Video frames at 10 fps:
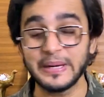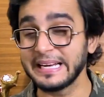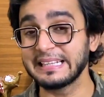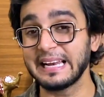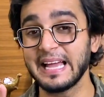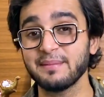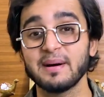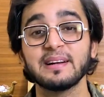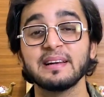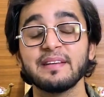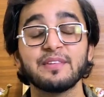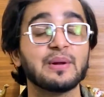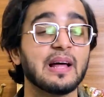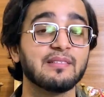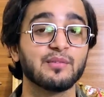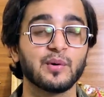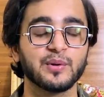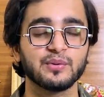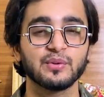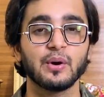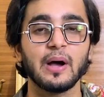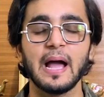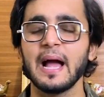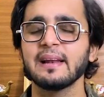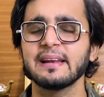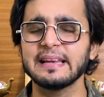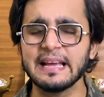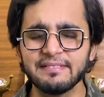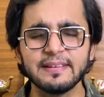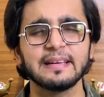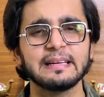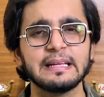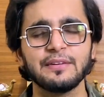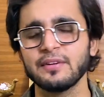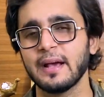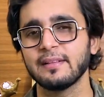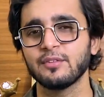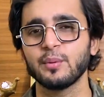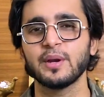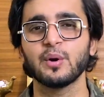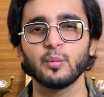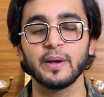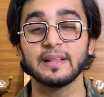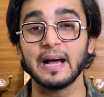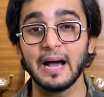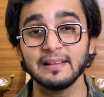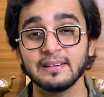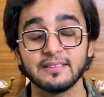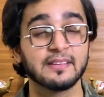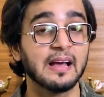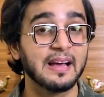Hit the like button if you loved what you saw, and definitely share this video with others.